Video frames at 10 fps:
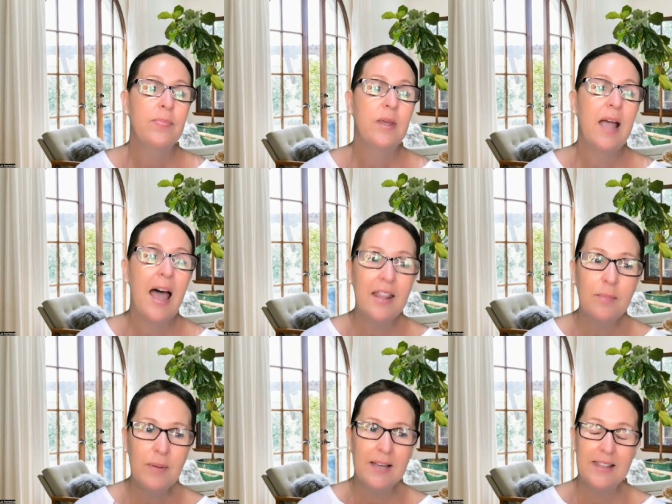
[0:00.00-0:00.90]
The other
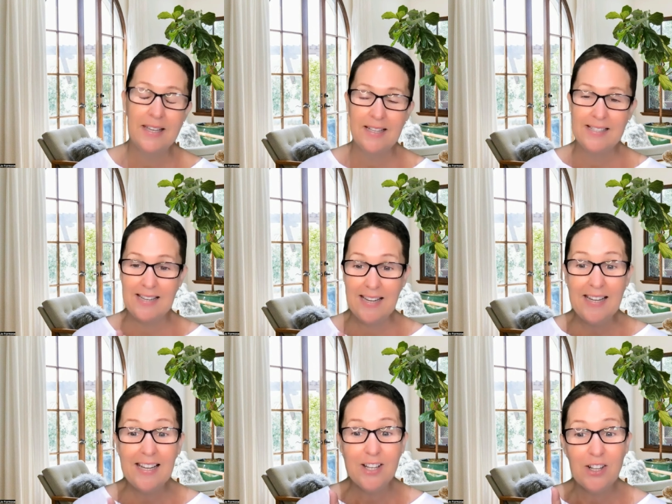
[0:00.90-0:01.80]
big thing is
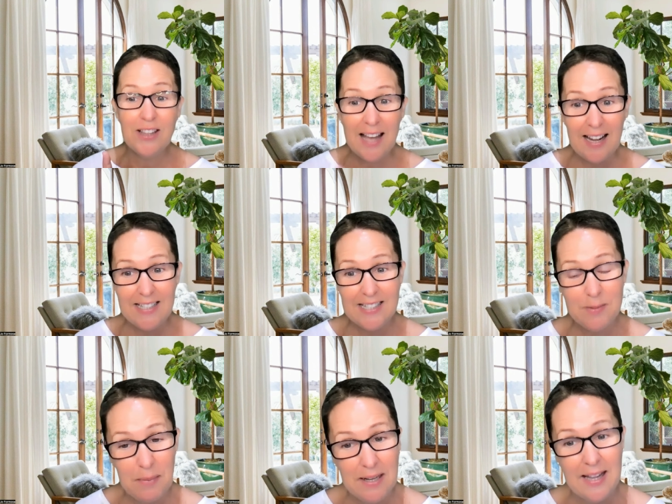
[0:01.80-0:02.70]
eating your largest
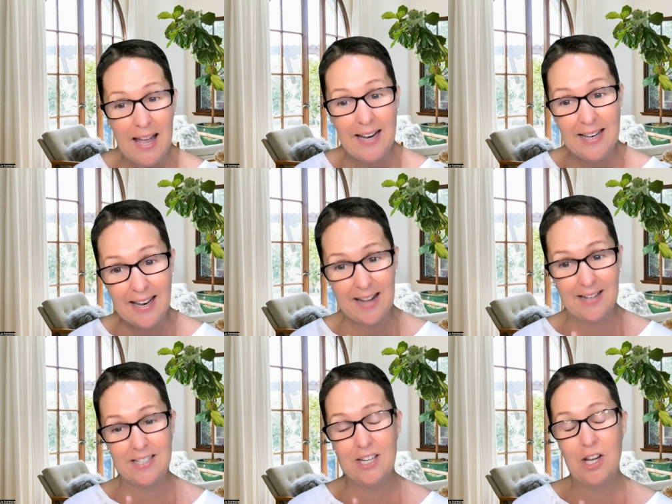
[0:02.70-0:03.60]
meal at
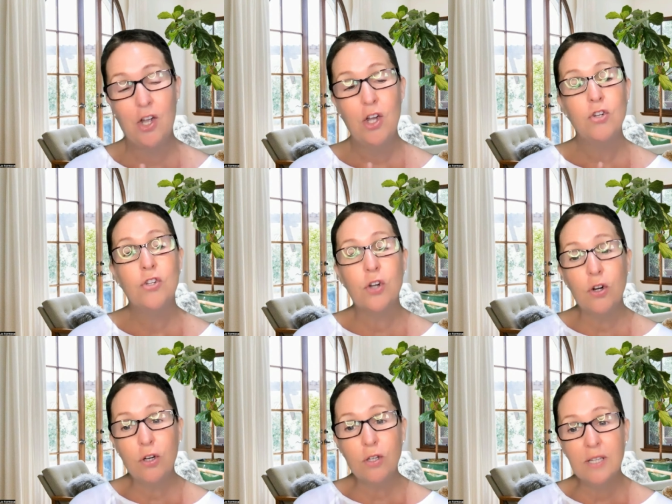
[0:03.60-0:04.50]
lunch.
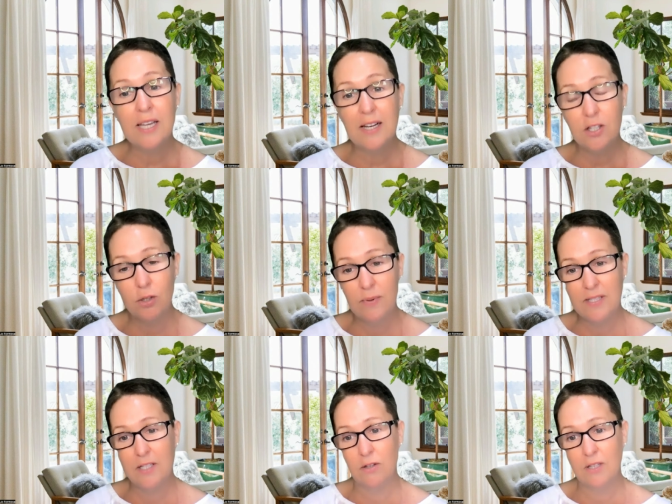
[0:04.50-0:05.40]
Don't get too
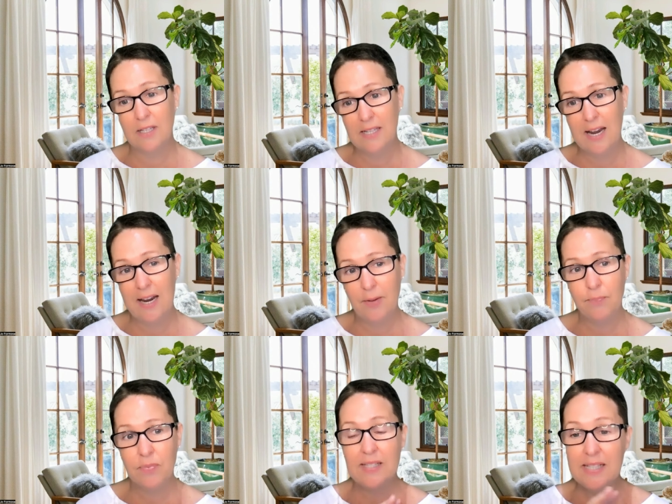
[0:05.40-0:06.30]
busy during the day.
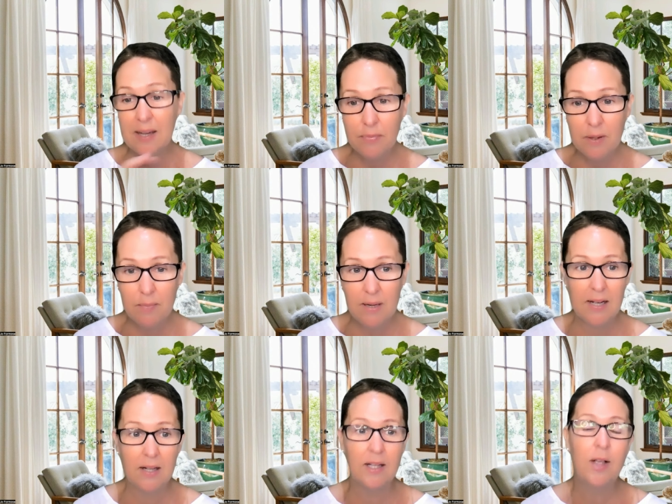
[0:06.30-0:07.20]
Skip the
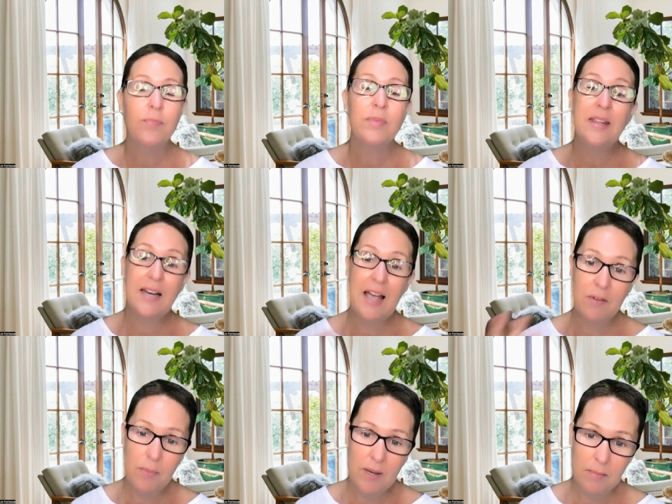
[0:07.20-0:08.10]
meal and then have
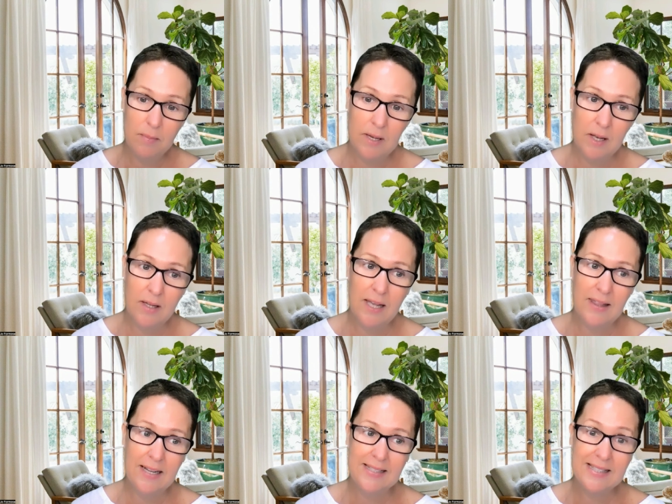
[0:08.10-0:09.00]
a bigger meal and
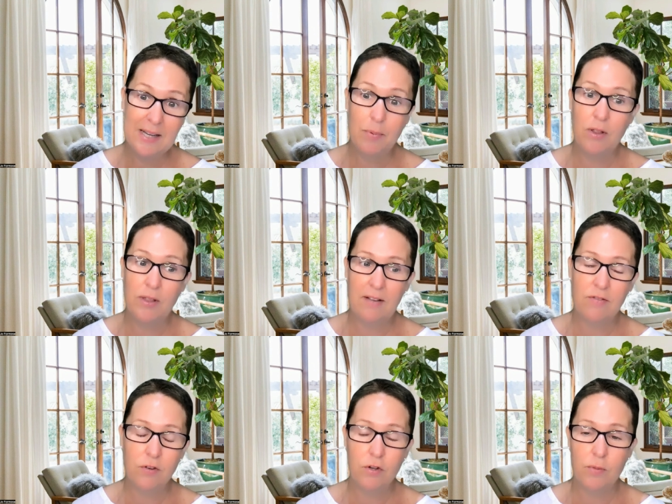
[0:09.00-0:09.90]
then sleep on that
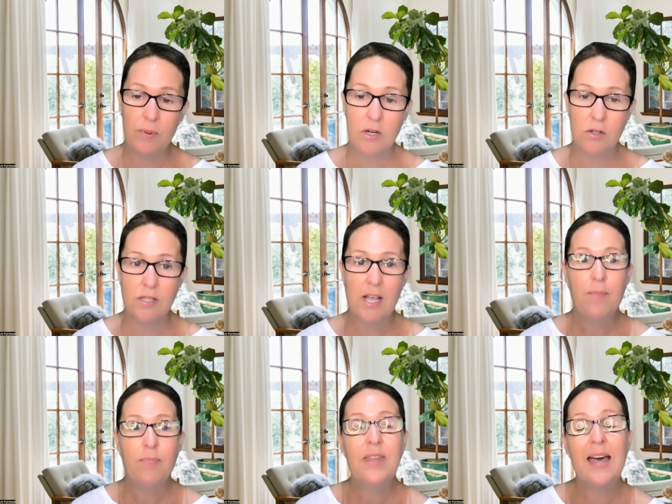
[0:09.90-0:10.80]
food, because
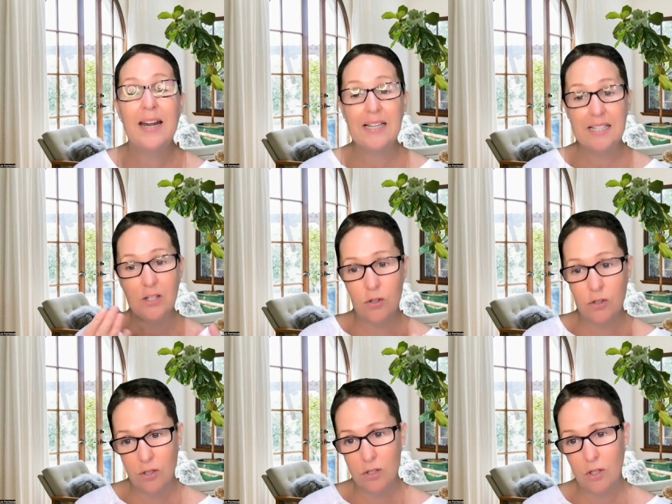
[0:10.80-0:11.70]
that actually
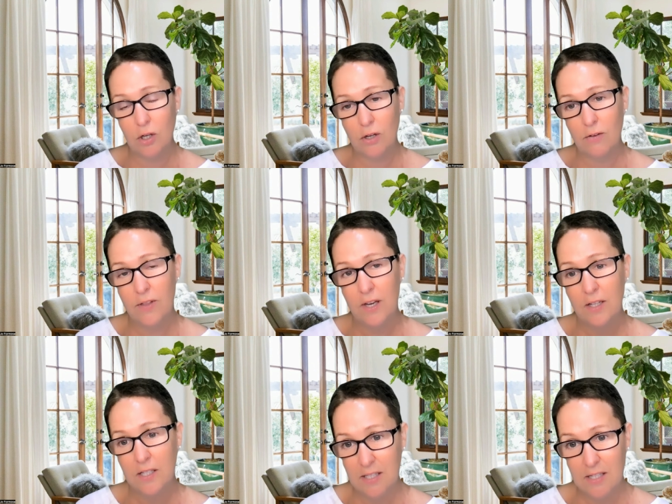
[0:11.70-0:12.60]
causes a lot of
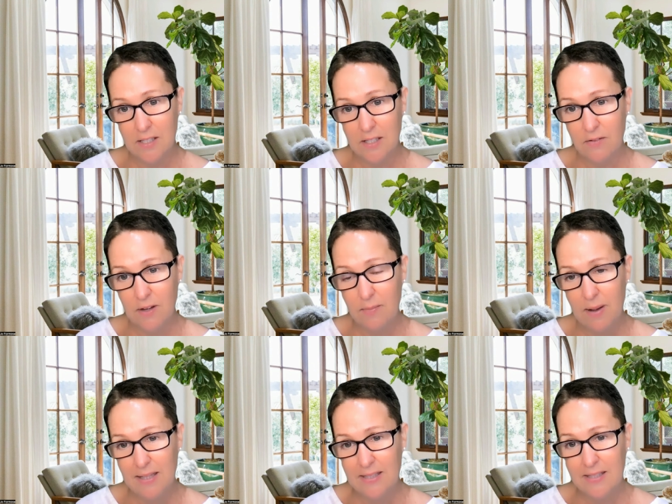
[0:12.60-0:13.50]
the digestive
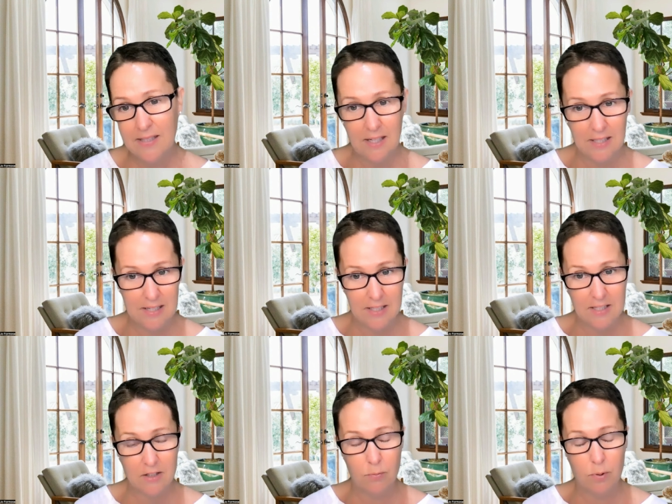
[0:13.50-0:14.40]
imbalances and the
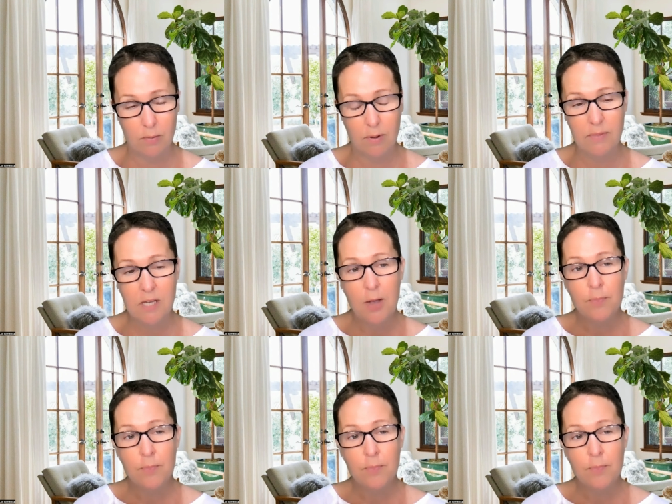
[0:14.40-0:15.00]
digestive problems.